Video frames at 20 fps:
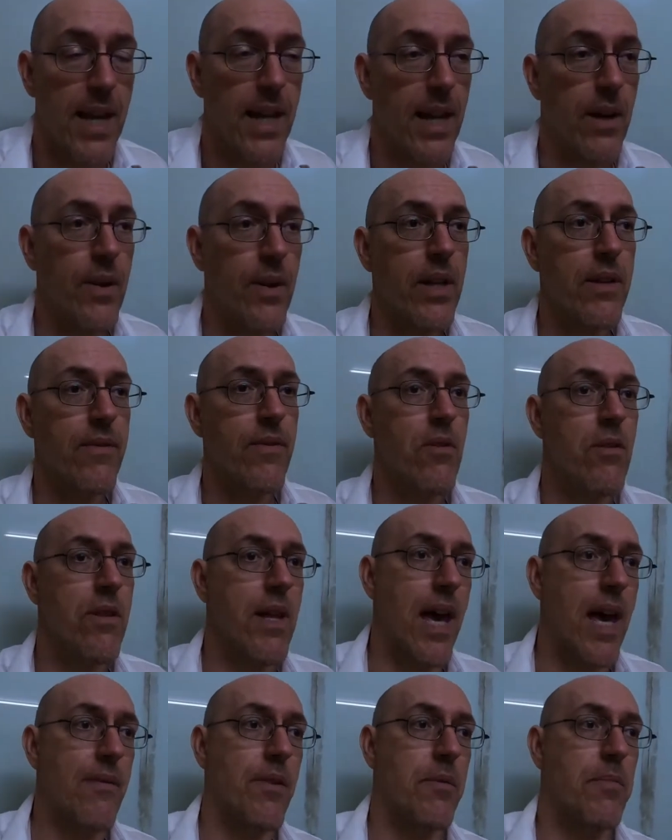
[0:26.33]
Now, any of you
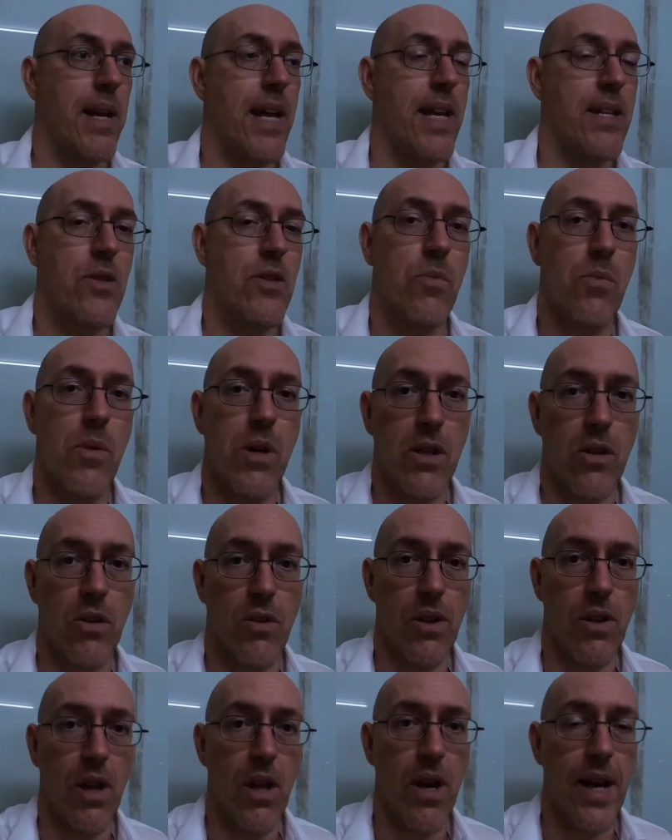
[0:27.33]
that ever plan to work
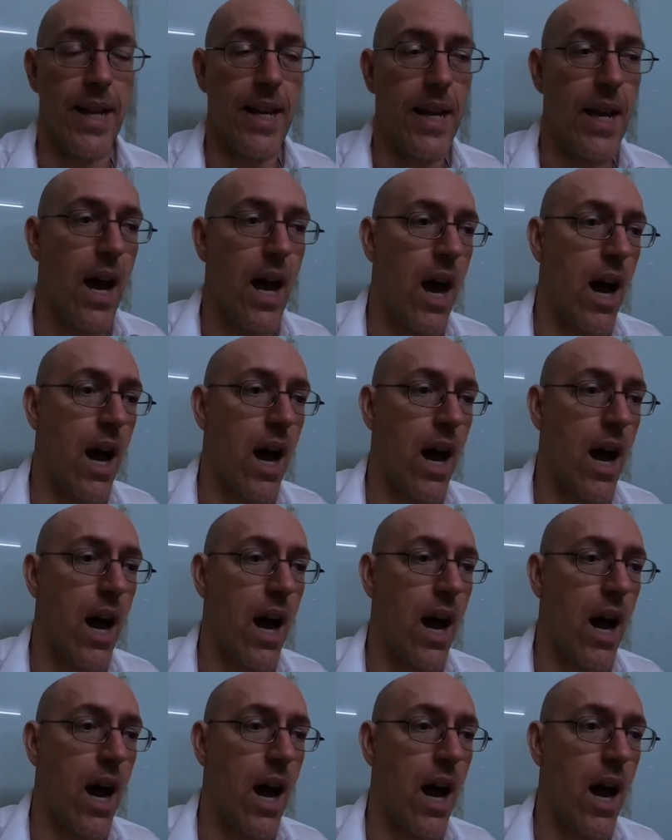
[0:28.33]
online